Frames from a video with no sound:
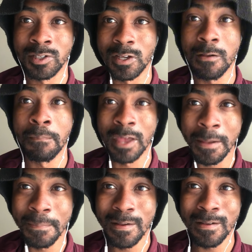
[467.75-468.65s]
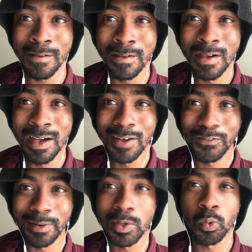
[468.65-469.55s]
So, people
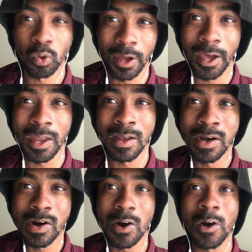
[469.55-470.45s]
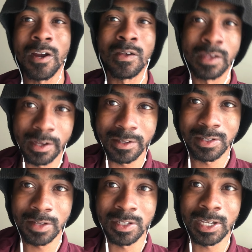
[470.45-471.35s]
from the right are
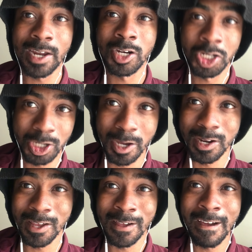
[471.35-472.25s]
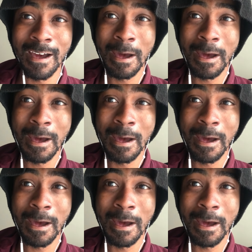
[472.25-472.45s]
guilty of this kind of shunning.